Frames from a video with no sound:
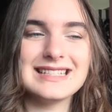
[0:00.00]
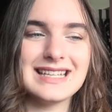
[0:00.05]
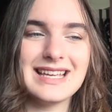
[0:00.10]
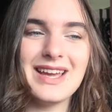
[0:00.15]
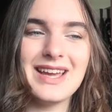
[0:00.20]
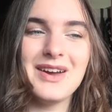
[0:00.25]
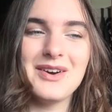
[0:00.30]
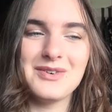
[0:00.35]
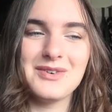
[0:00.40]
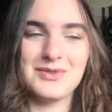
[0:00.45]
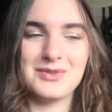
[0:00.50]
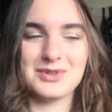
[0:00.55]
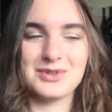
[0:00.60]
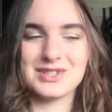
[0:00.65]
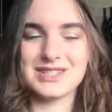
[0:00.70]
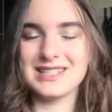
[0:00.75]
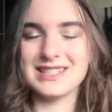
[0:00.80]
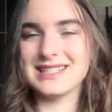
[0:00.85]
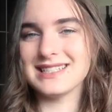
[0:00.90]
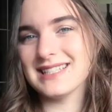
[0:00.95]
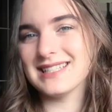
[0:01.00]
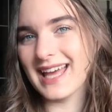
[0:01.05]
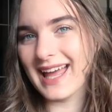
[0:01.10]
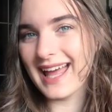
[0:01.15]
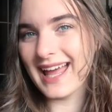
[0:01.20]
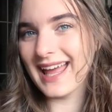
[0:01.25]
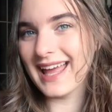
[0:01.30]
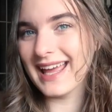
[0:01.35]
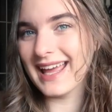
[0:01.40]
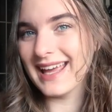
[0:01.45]
is it for
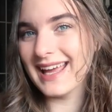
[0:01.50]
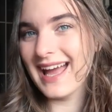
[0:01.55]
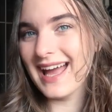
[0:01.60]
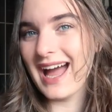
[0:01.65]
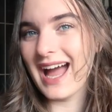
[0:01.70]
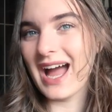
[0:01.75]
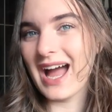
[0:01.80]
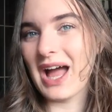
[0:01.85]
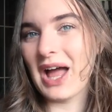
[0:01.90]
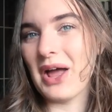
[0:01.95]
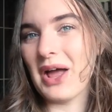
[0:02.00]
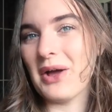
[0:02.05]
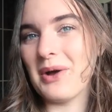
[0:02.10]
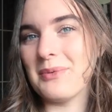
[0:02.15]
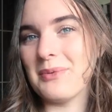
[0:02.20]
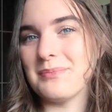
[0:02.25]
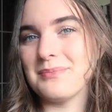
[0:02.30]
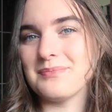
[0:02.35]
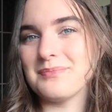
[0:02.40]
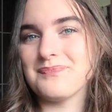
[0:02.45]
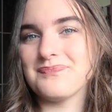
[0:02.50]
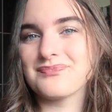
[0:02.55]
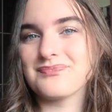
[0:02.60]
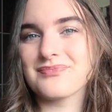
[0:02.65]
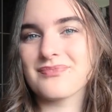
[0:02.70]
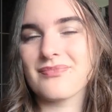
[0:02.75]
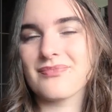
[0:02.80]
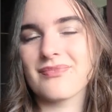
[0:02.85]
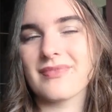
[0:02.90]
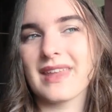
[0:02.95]
today.
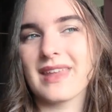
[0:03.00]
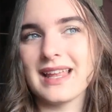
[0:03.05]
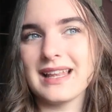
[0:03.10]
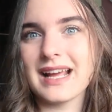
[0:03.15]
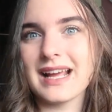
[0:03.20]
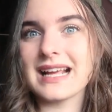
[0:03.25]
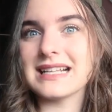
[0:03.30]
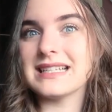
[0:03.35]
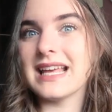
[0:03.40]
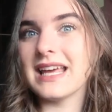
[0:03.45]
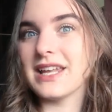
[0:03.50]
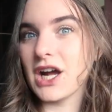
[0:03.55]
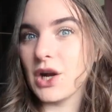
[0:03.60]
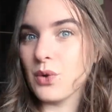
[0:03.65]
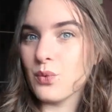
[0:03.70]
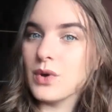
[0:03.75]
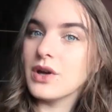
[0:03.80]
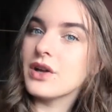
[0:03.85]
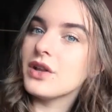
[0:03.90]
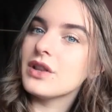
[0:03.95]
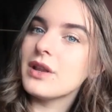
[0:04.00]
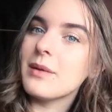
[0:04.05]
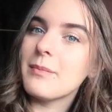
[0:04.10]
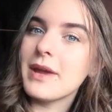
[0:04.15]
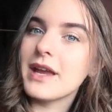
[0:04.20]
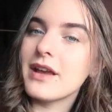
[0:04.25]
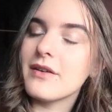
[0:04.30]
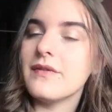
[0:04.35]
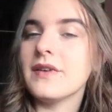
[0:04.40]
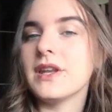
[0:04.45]
Like I said, I will
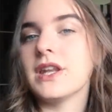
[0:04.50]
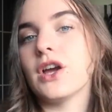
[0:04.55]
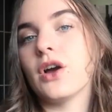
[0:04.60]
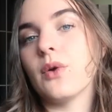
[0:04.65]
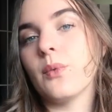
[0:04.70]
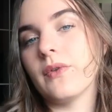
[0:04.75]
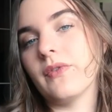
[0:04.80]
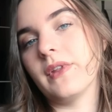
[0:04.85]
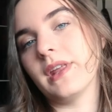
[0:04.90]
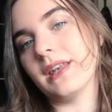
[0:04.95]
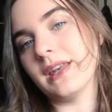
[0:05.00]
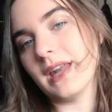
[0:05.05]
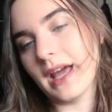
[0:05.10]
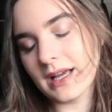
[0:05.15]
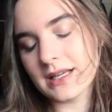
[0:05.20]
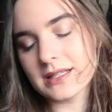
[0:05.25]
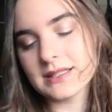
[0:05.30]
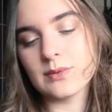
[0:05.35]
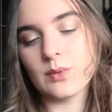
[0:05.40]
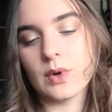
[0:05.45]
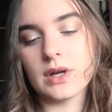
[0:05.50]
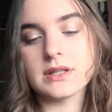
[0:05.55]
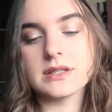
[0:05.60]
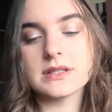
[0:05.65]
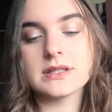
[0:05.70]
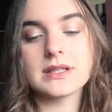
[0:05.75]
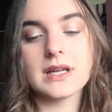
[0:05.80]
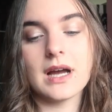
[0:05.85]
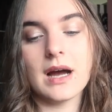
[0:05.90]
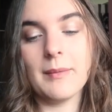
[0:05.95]
make a video when the next
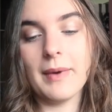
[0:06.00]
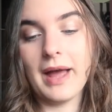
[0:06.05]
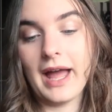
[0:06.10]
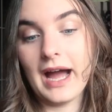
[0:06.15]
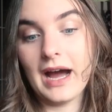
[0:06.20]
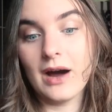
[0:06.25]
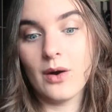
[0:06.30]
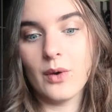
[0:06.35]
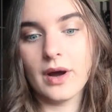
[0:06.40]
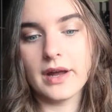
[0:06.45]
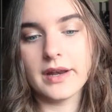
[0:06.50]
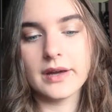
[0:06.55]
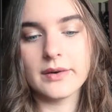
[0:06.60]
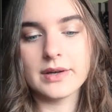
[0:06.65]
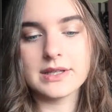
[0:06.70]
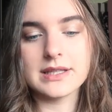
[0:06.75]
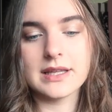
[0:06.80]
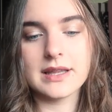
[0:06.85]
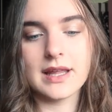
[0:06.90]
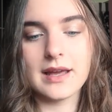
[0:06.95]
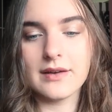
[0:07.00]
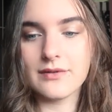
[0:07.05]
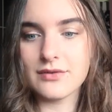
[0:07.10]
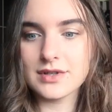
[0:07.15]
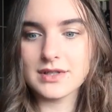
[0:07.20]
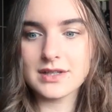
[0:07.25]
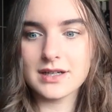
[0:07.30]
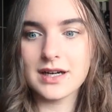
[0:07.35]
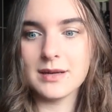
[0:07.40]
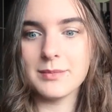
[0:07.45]
ones come out. I know I say that
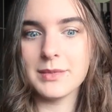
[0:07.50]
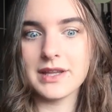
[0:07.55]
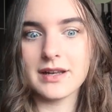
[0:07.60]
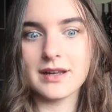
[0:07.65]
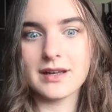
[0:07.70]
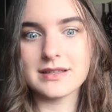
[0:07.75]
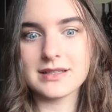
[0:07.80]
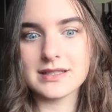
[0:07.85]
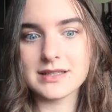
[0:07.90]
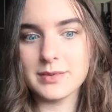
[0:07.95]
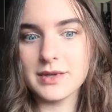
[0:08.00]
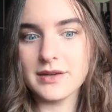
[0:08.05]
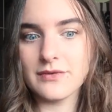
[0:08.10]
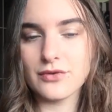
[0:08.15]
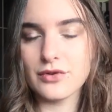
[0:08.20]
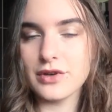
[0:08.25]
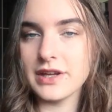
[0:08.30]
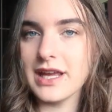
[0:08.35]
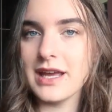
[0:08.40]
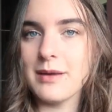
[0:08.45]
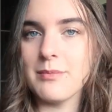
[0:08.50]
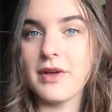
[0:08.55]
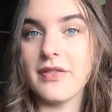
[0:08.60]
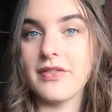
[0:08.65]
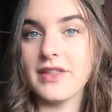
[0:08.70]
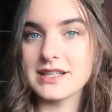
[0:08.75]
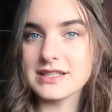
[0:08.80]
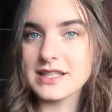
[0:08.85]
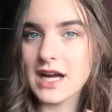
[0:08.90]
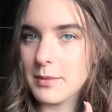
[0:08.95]
every time and then I disappear for a year,
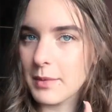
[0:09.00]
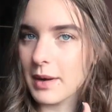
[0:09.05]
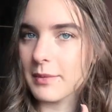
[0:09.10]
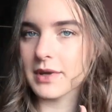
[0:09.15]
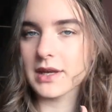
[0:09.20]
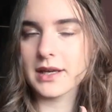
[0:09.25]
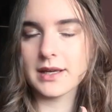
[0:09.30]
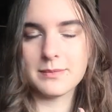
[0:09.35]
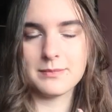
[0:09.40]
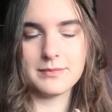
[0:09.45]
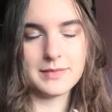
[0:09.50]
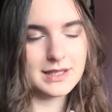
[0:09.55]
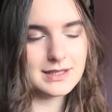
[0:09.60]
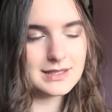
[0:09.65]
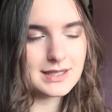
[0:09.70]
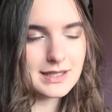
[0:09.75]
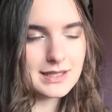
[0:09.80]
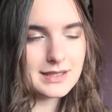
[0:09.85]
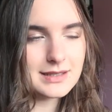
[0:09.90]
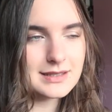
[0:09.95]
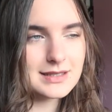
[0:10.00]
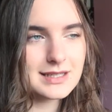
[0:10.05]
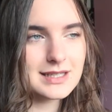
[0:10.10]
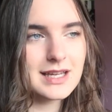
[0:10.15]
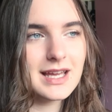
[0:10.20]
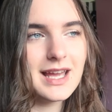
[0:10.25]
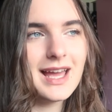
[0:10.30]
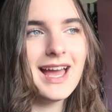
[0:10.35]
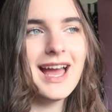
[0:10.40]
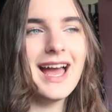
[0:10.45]
but this time I'm committed.
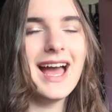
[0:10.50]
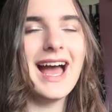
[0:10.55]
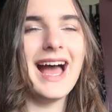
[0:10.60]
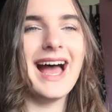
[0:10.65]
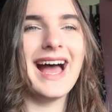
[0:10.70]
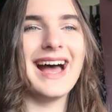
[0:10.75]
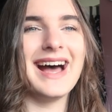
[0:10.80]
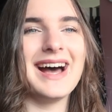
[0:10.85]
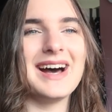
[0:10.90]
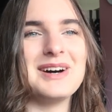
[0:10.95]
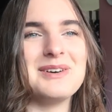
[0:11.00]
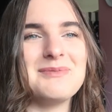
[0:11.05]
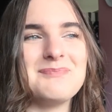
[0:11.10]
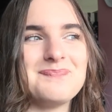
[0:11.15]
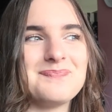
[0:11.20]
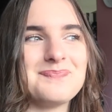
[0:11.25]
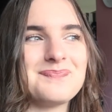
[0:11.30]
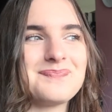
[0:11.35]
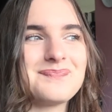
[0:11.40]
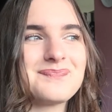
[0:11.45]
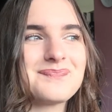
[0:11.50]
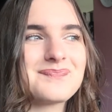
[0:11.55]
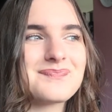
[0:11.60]
And